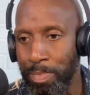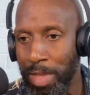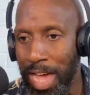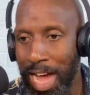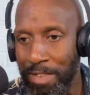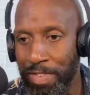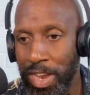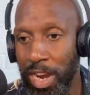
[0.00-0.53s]

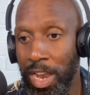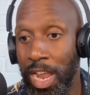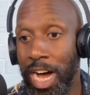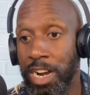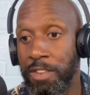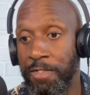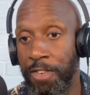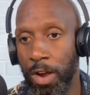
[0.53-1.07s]
having a
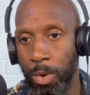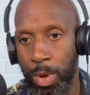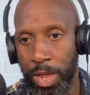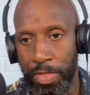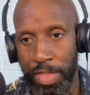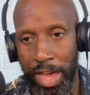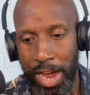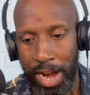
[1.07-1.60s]
large
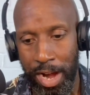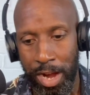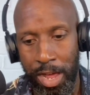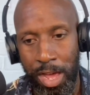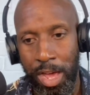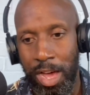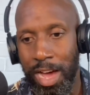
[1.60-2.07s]
following there.